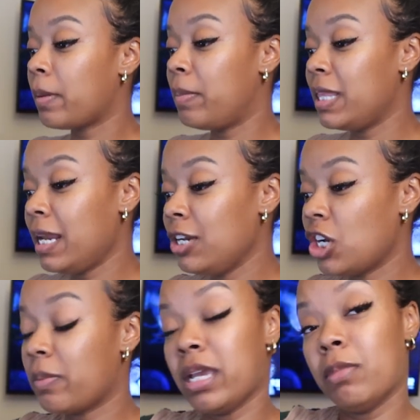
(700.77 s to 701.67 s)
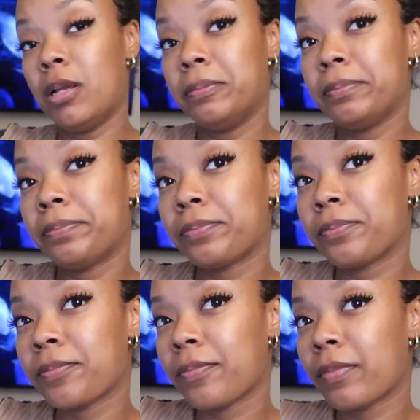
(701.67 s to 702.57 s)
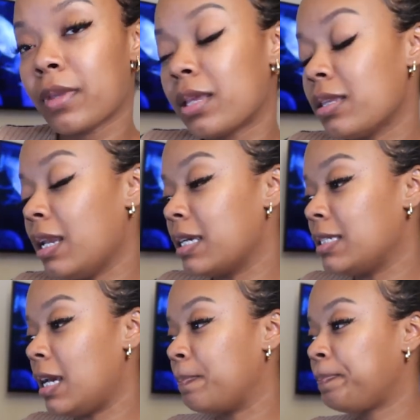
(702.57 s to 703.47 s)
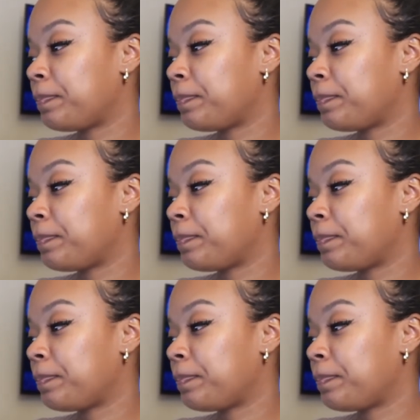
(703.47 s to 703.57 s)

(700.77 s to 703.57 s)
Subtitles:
But then I check my email the next day.